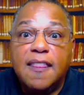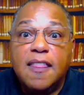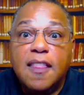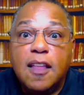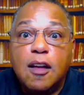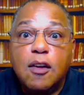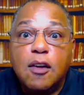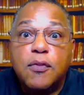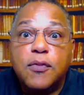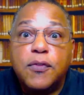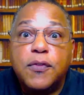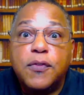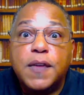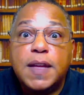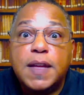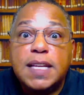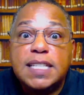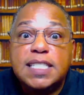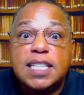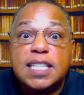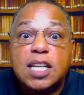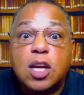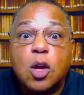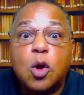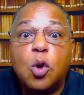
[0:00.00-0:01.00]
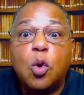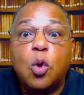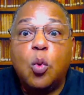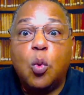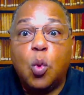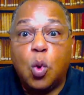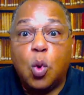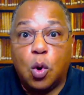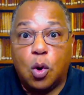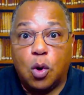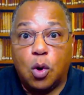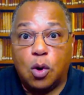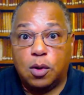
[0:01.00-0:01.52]
the physical
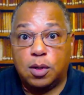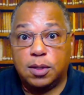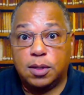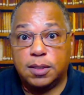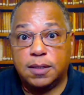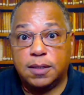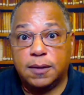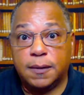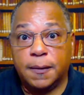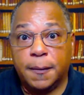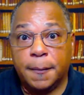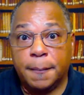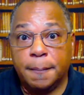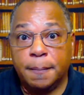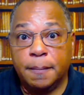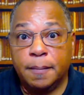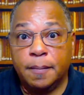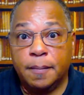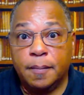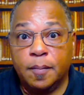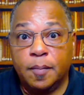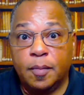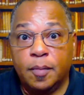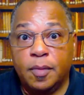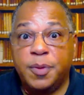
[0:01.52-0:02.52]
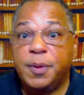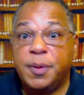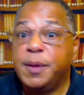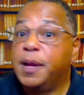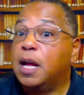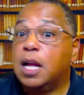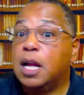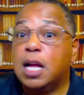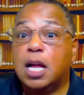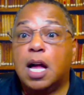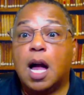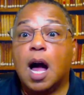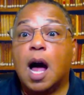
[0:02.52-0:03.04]
world.
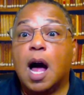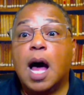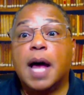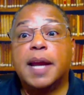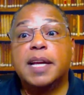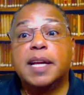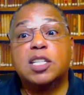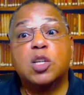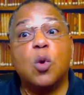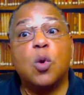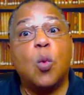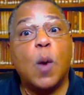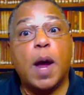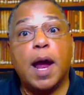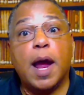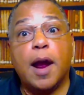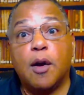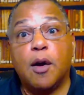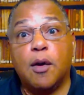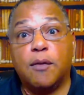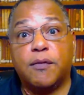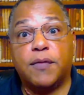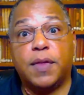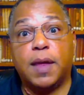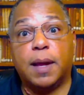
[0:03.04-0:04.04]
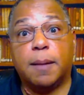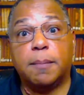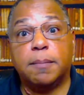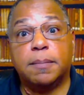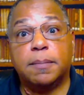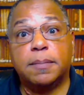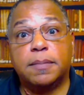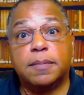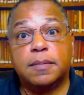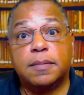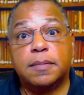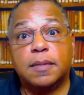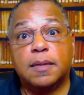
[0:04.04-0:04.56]
God is aware of them,
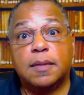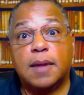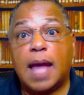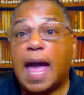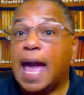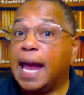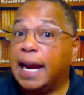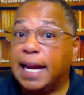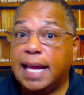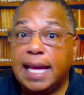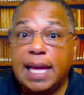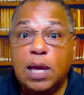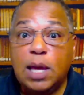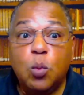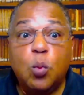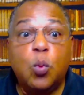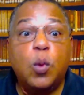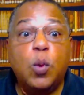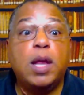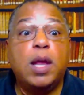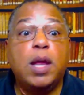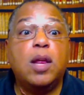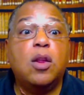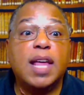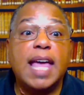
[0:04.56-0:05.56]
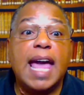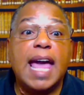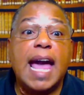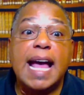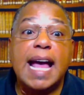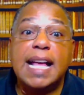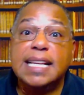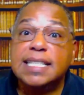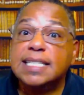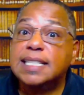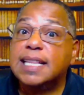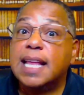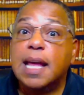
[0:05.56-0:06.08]
and he will
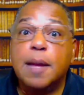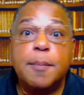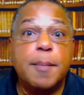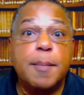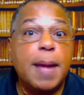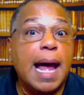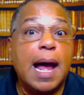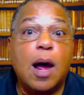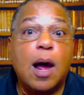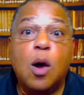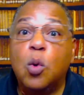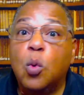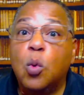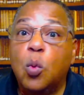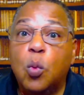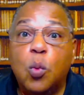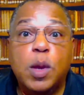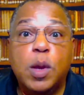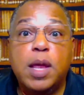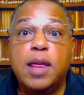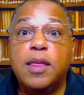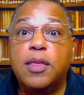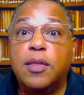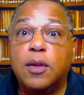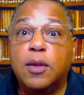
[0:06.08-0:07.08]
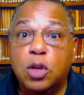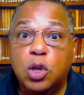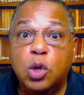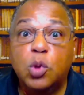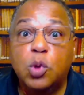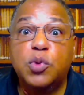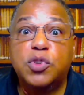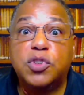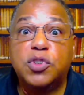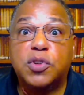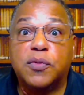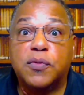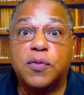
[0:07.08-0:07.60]
cast them out with
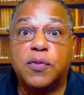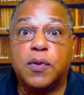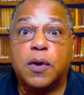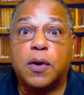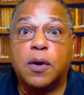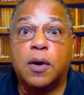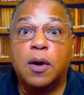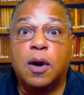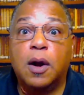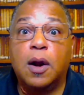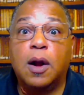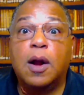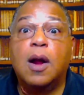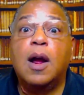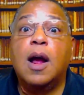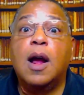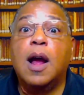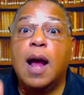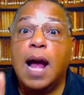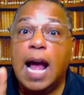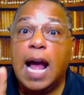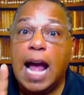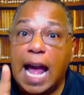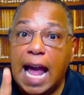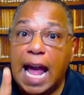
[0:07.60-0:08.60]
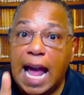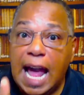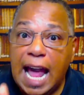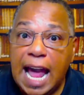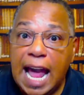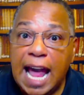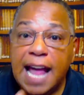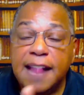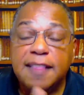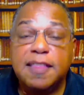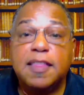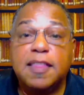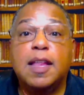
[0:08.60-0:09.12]
Lucifer
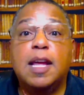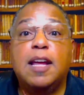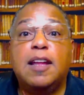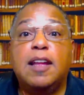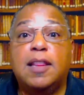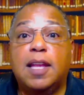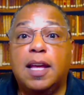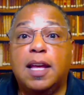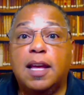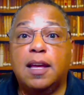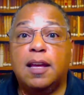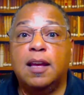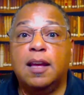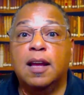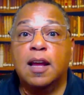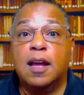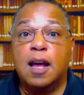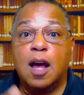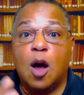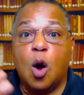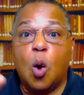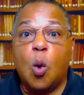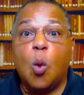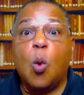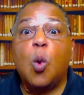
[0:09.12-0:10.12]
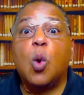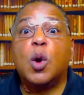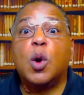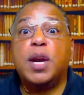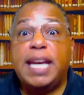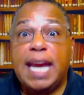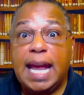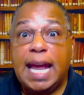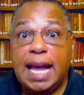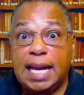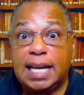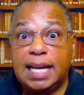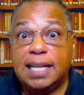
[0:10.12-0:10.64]
at the
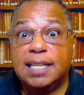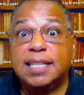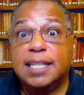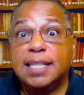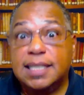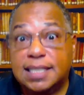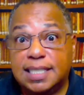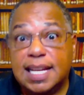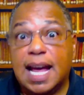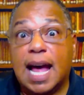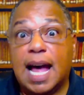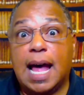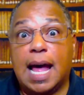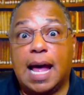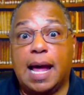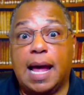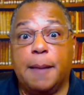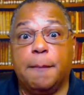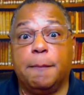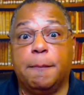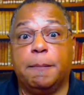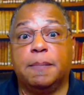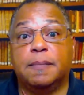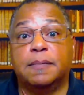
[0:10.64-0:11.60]
ordained time.